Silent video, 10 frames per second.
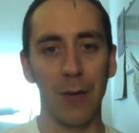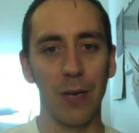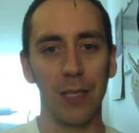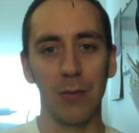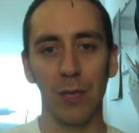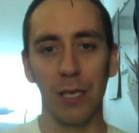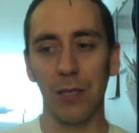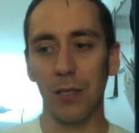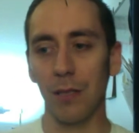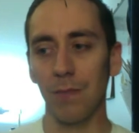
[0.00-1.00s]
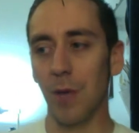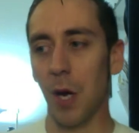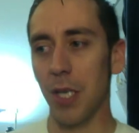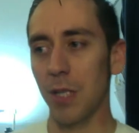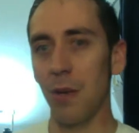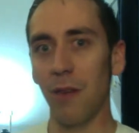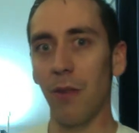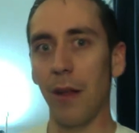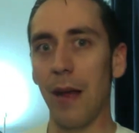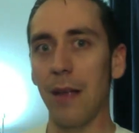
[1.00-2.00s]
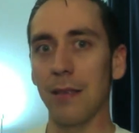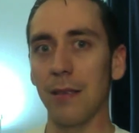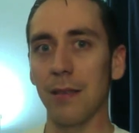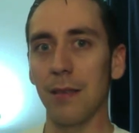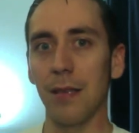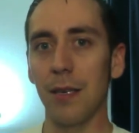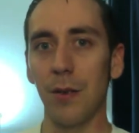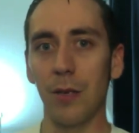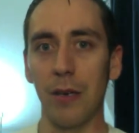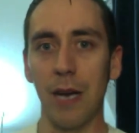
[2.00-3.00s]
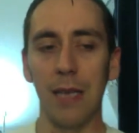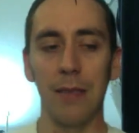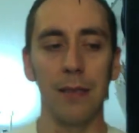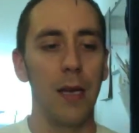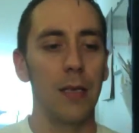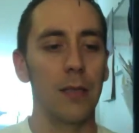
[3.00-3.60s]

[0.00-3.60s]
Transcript: or it's really just a cost benefit analysis that they do in their heads.